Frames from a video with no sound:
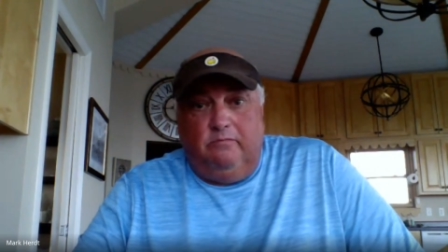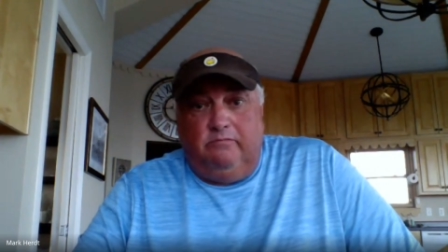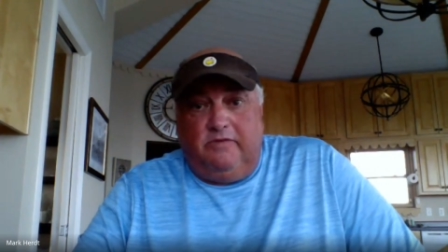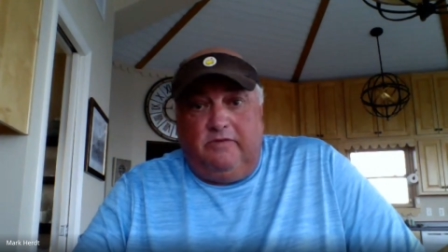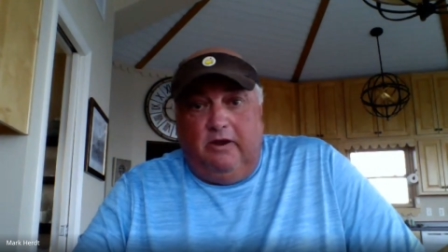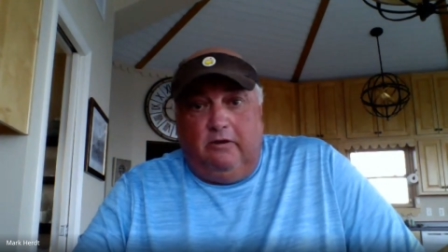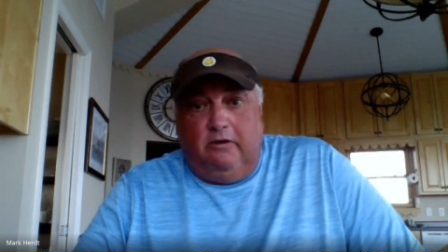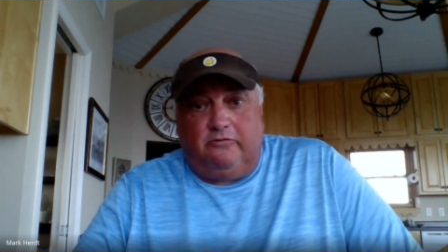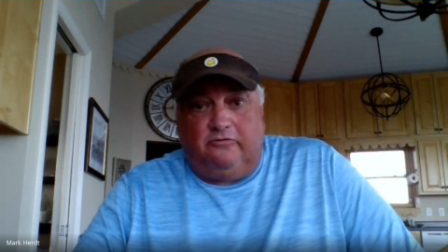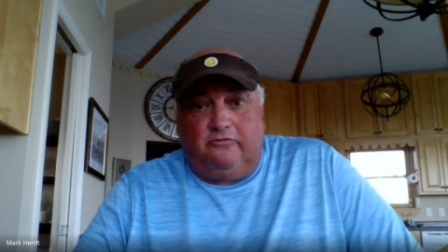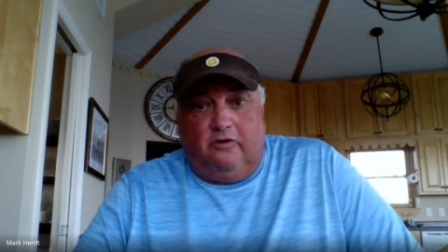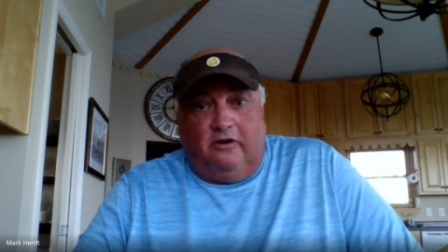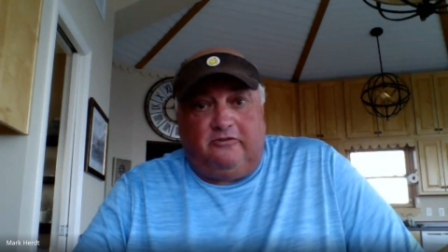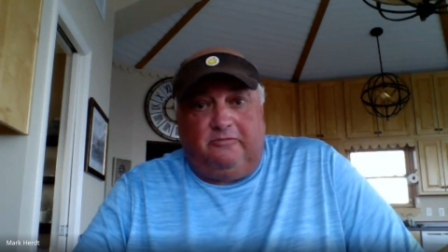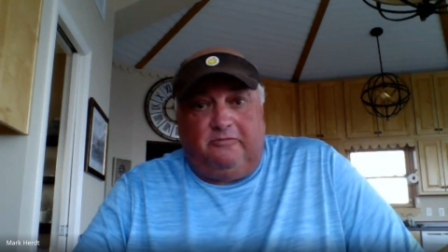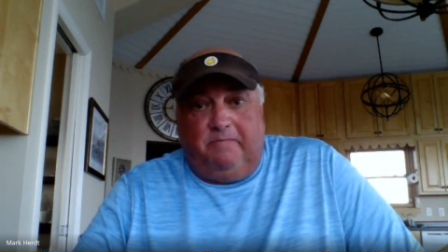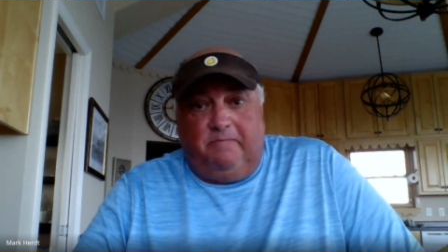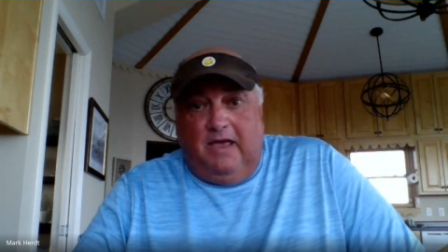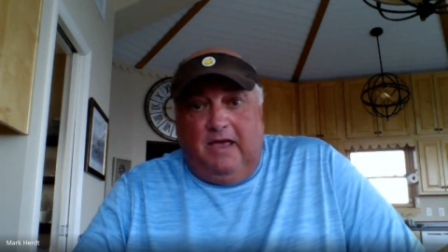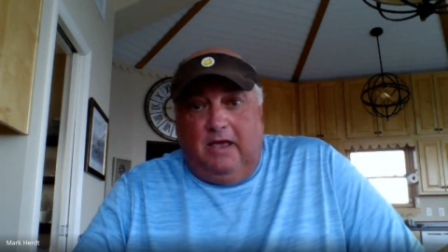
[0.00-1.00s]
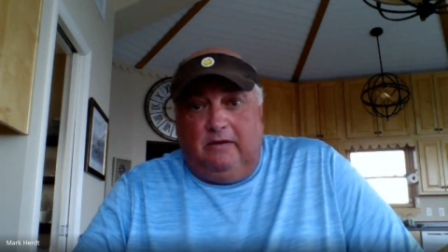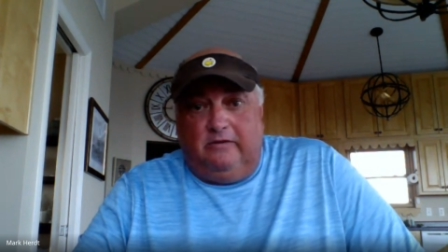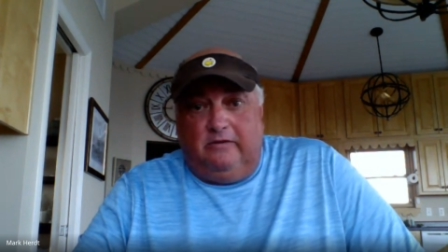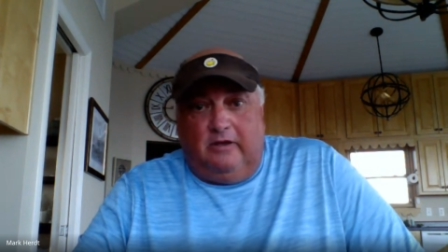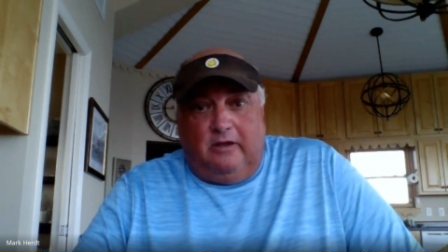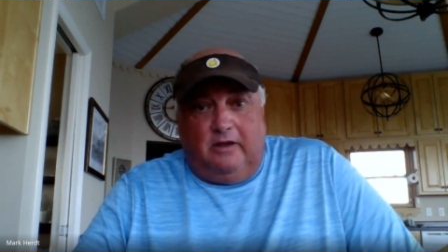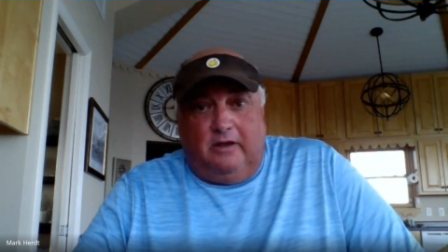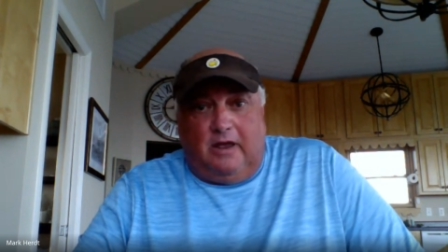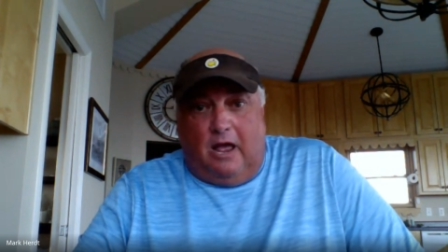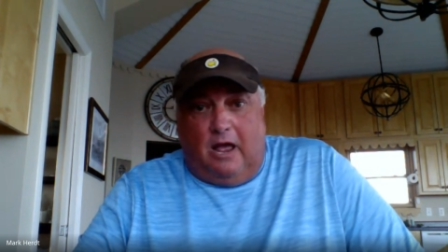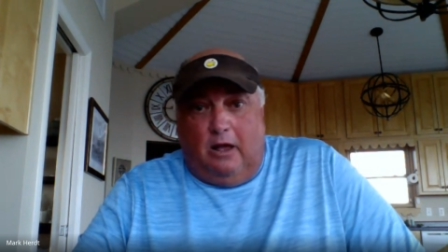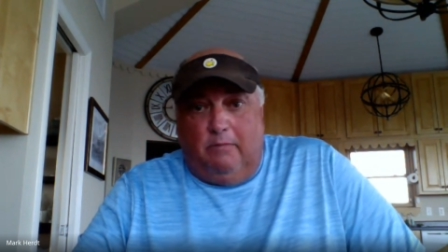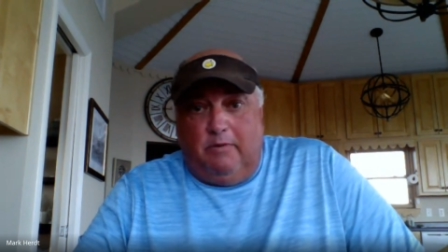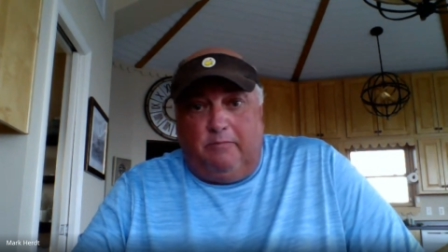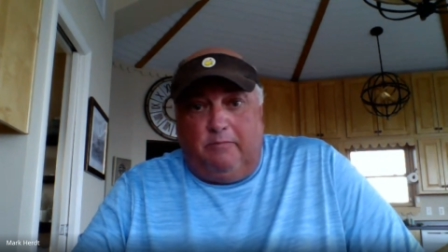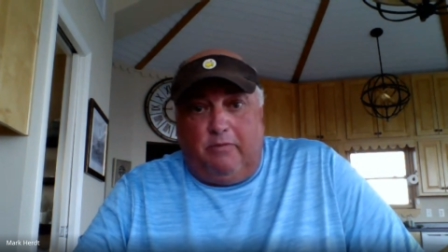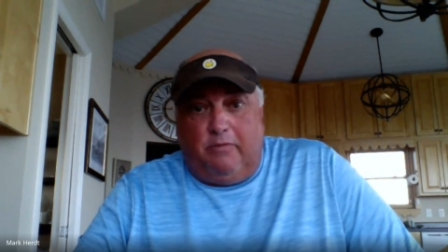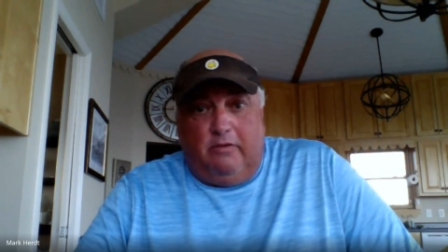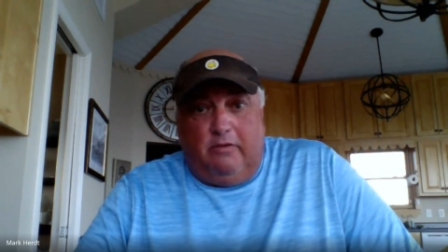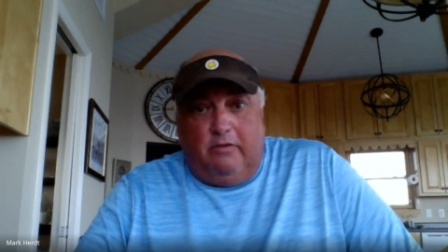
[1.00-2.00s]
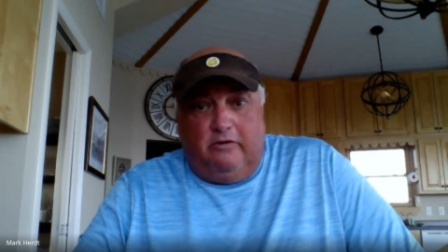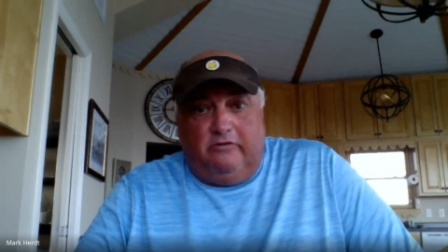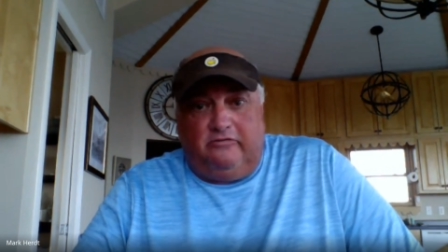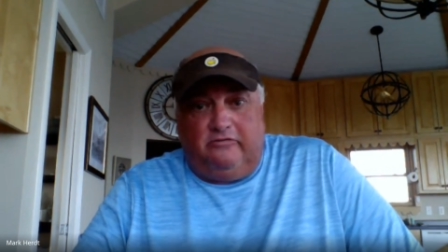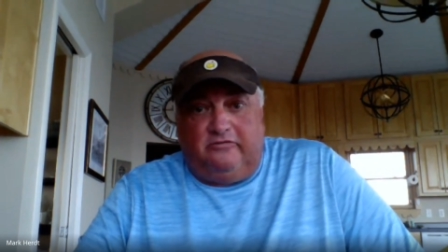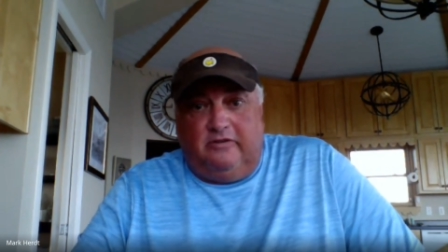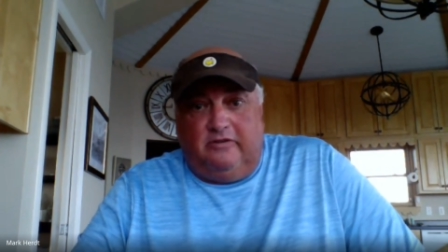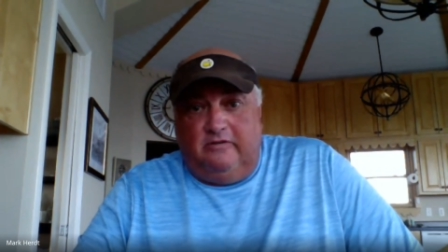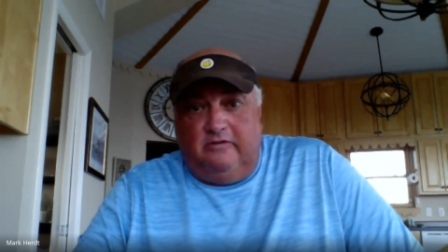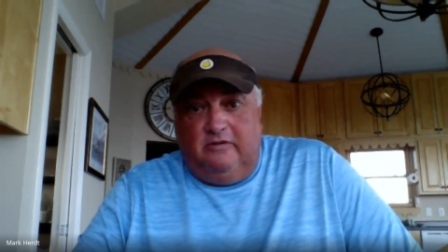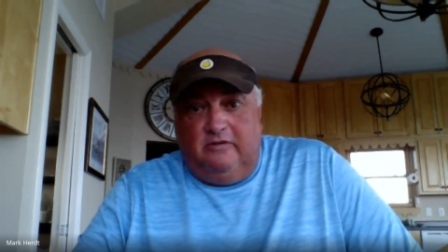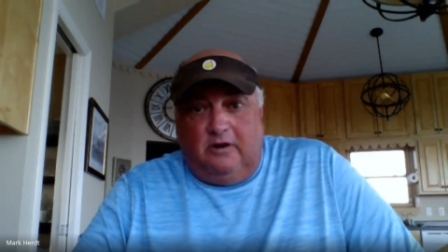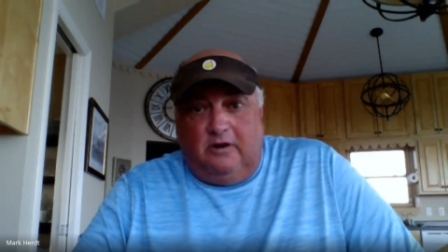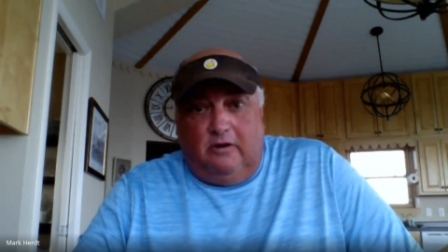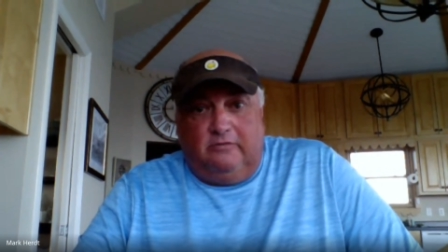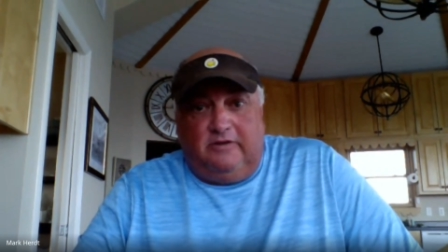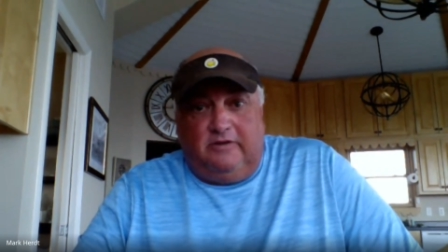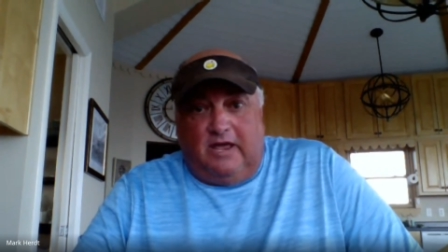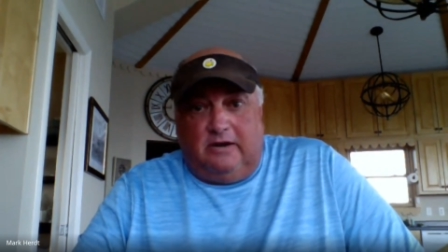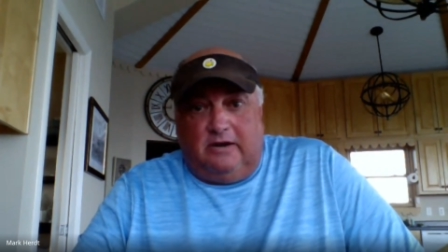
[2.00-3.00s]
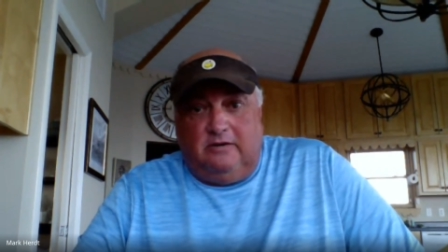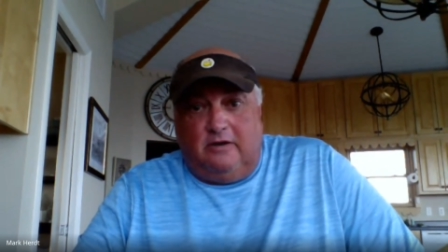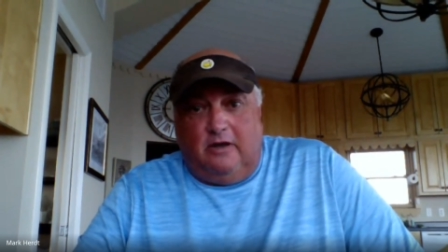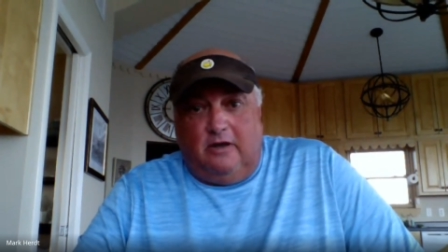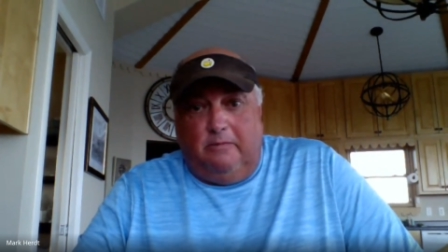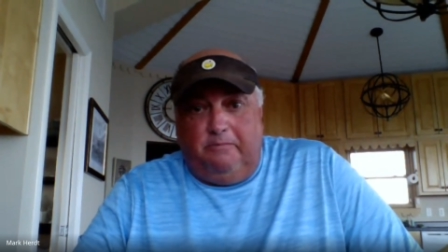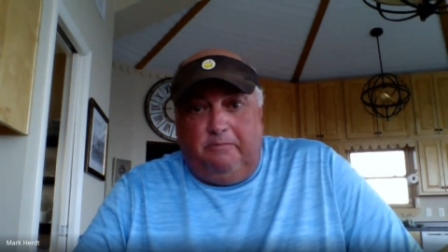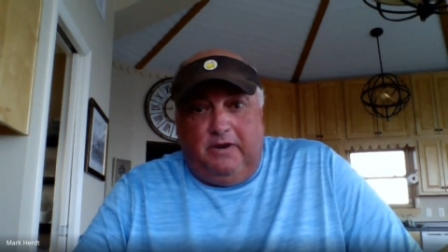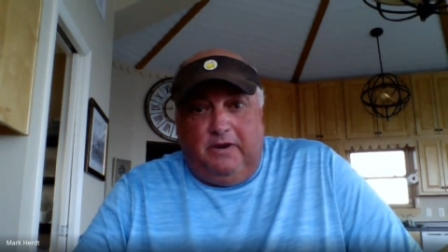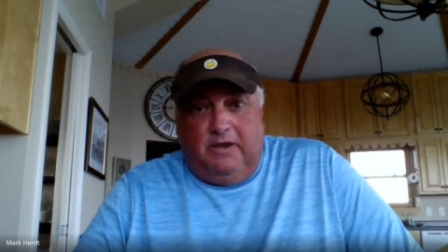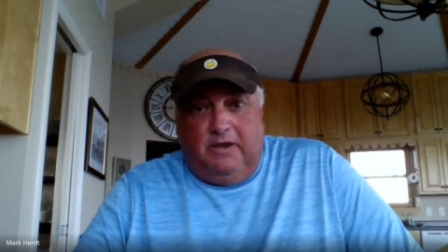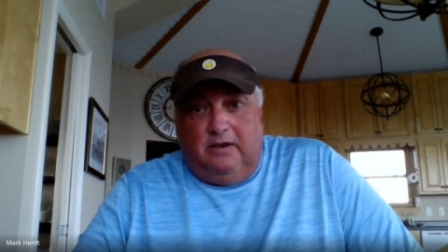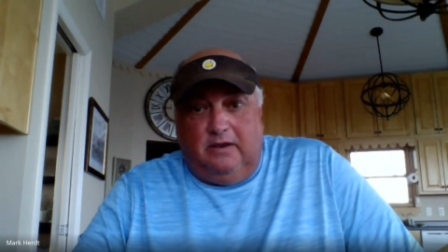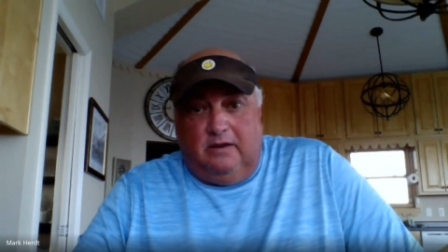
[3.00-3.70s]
Derek Truck's band to Allman Brothers to you know Dead and Company,